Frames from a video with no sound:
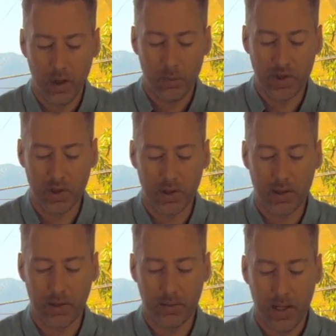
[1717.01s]
we should
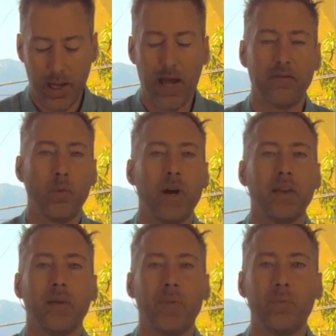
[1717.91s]
have a
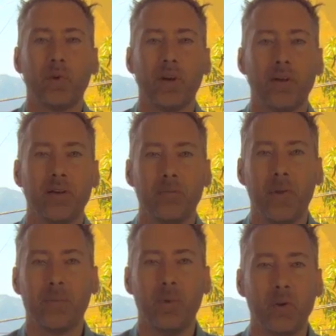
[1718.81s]
way that people can
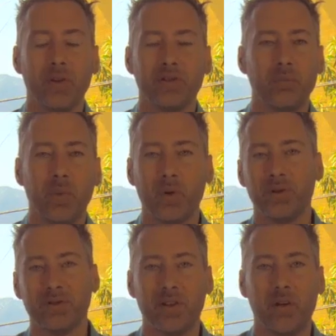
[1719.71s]
make billions and
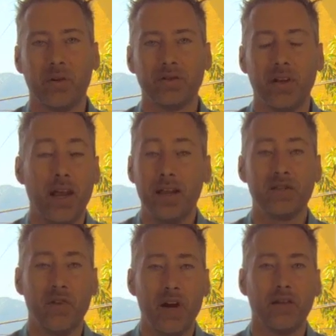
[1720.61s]
billions of dollars, and
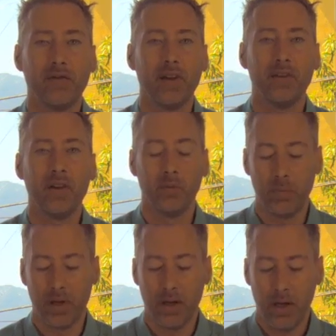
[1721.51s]
that's fine if they do,
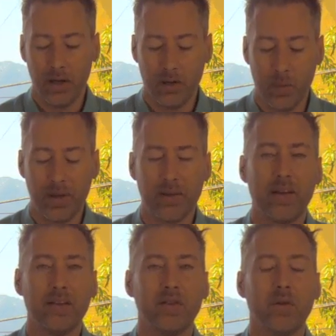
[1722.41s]
but the way that
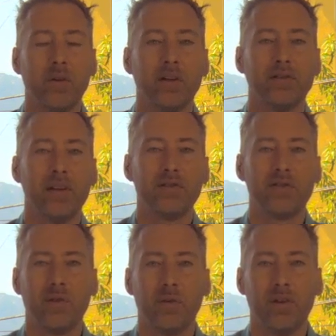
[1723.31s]
they do it is
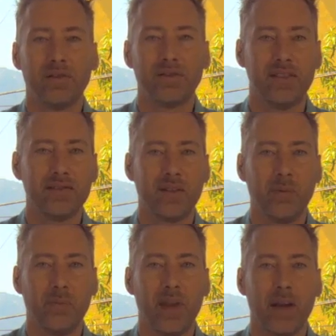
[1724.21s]
through this
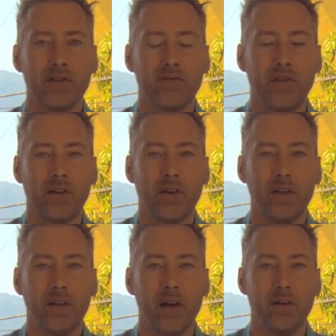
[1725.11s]
system that is
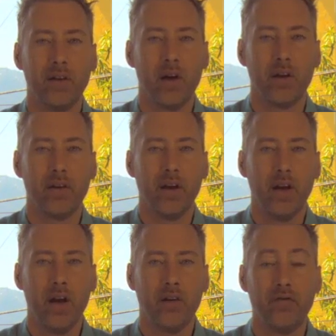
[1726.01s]
very
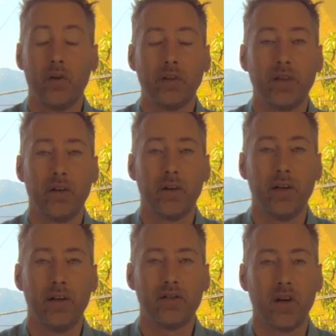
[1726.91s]

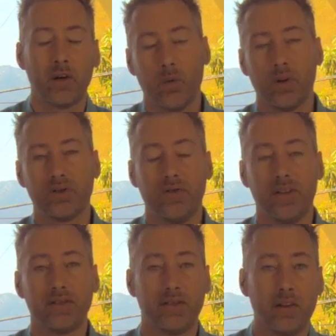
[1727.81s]
non-voluntary, and it's very coercive,
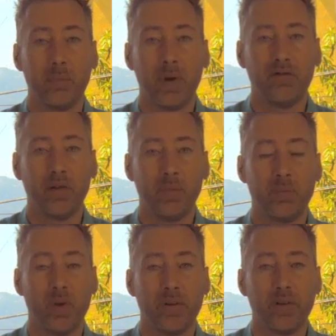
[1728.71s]
and it's stealing money from
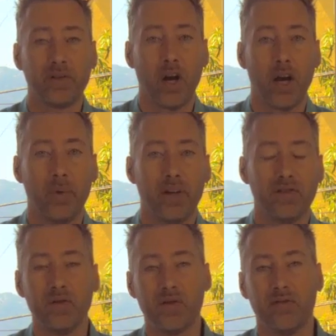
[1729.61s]
people all the time, and
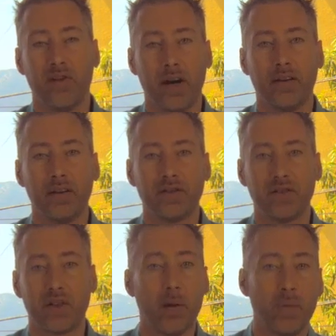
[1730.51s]
it's using violence
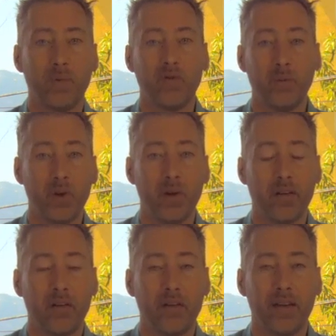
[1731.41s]
to stop people from doing
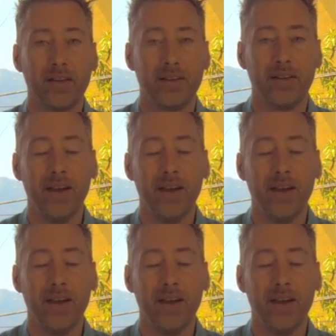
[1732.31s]
other things. And